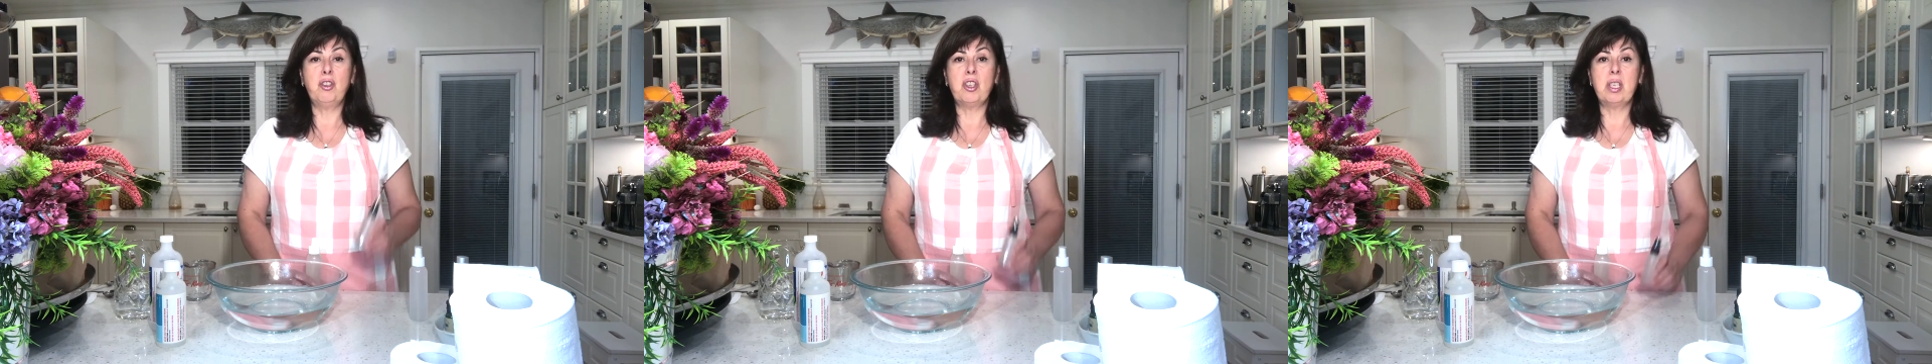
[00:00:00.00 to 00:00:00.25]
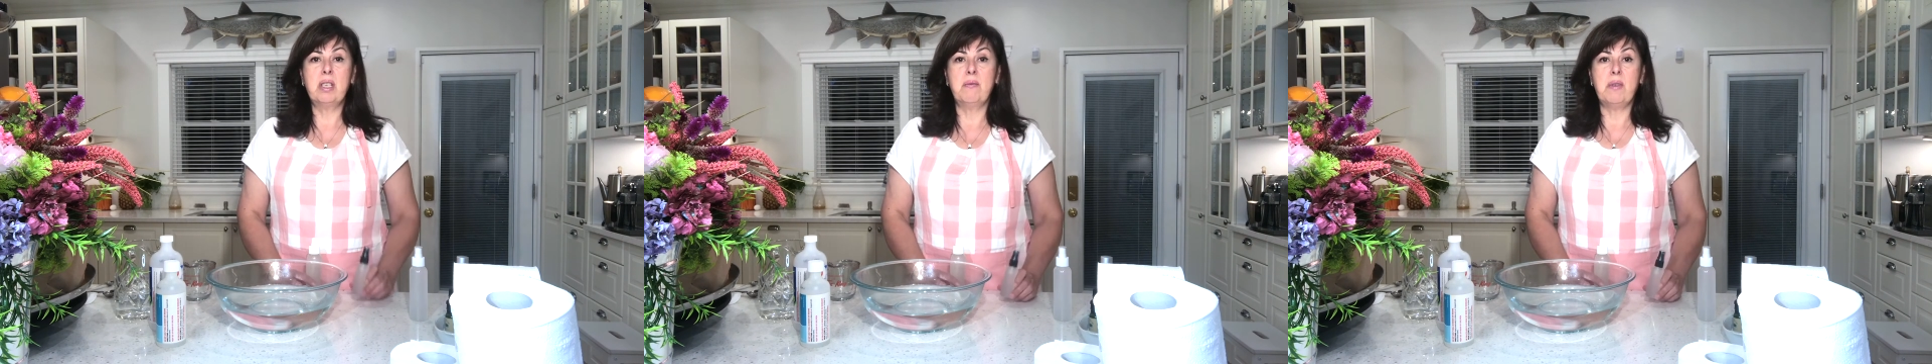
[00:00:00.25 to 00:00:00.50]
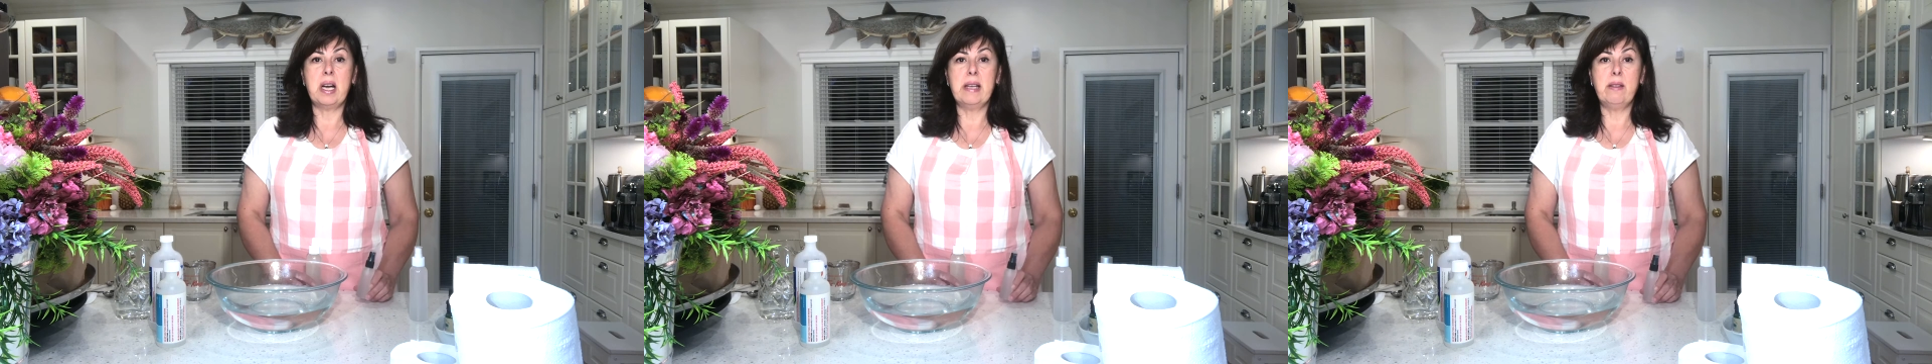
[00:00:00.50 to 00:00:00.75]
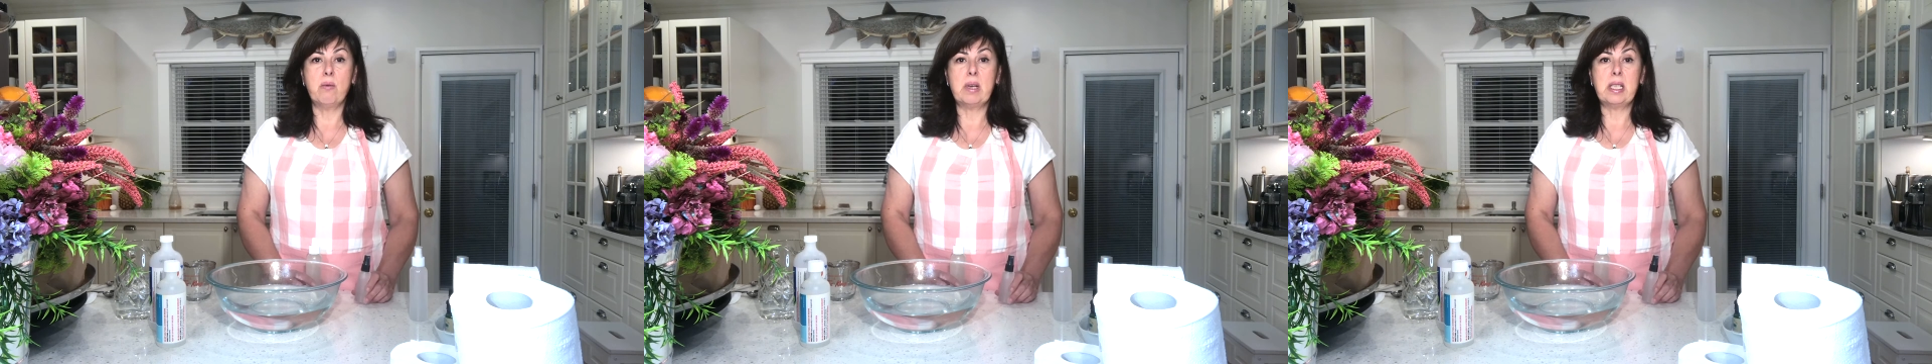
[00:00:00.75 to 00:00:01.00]
just
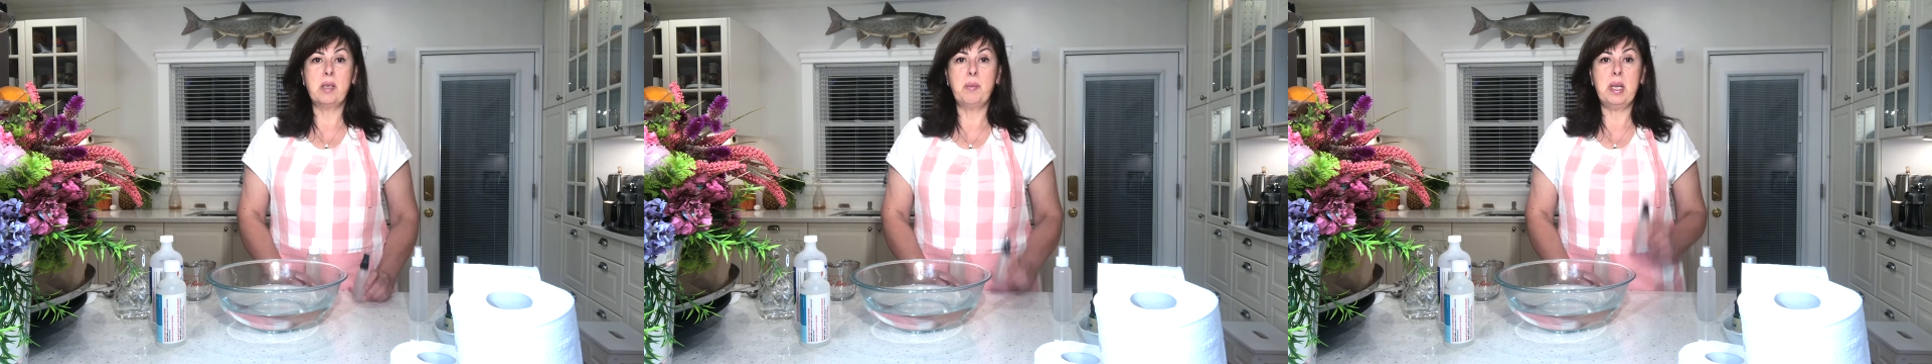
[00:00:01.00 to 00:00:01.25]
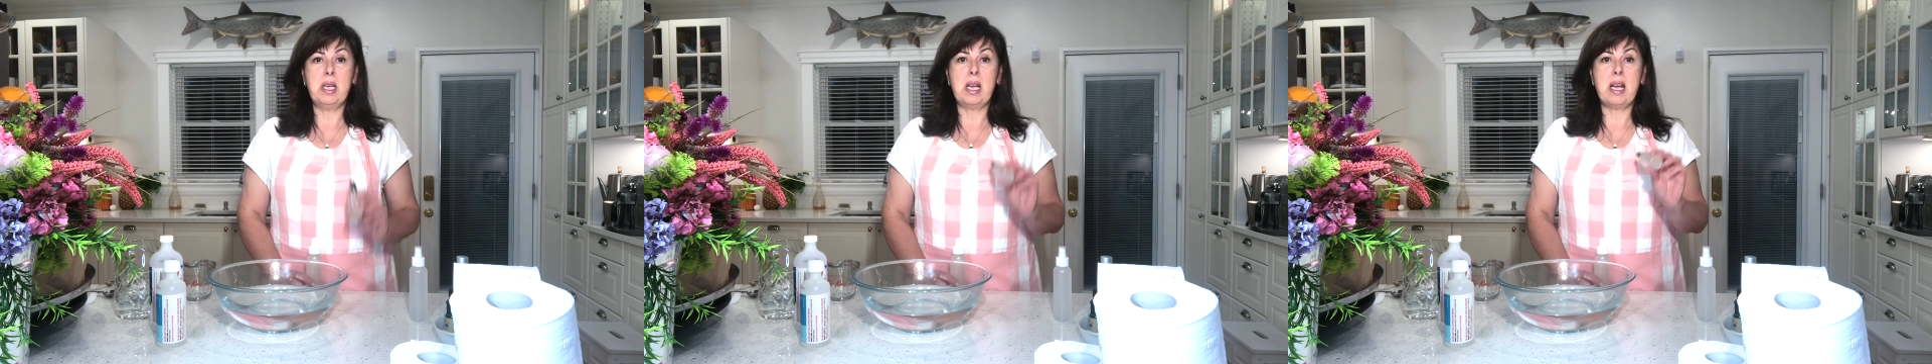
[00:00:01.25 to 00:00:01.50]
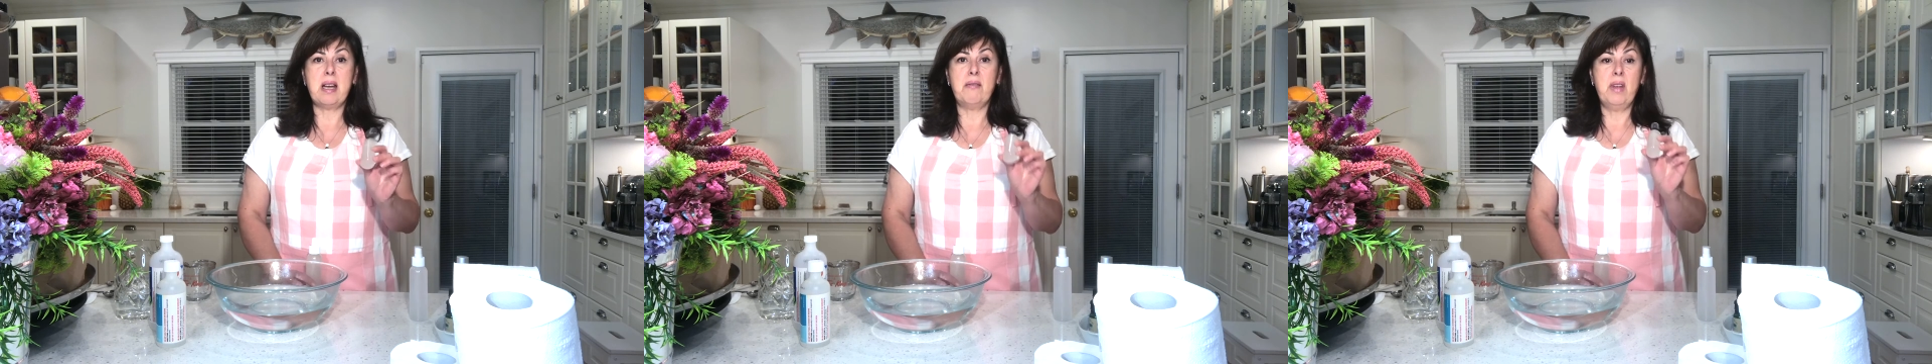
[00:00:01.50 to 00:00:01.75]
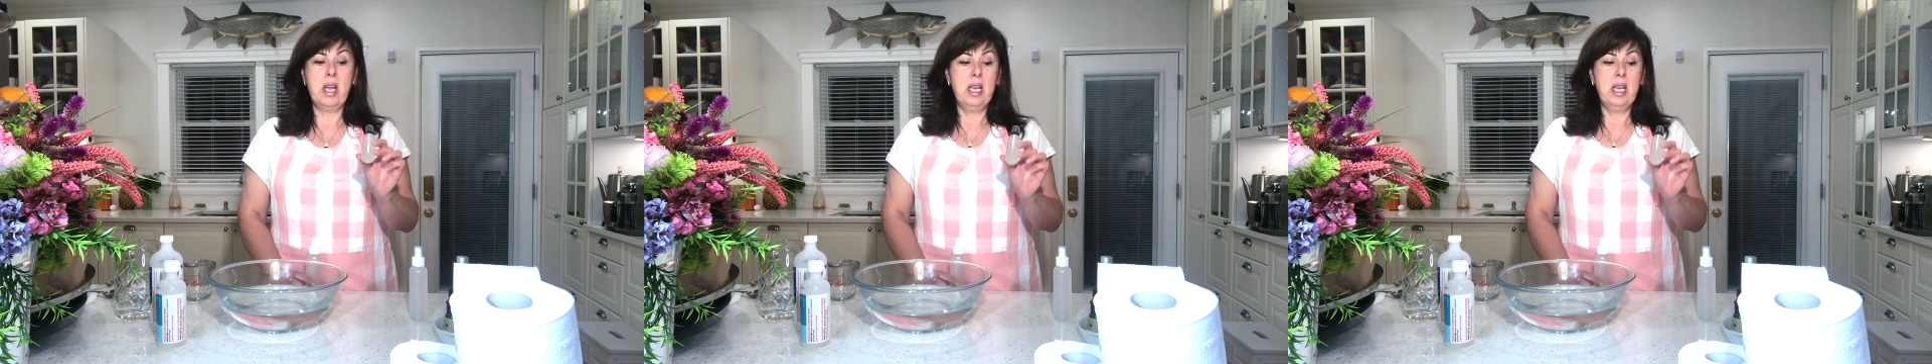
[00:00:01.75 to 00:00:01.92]
divide the recipe in half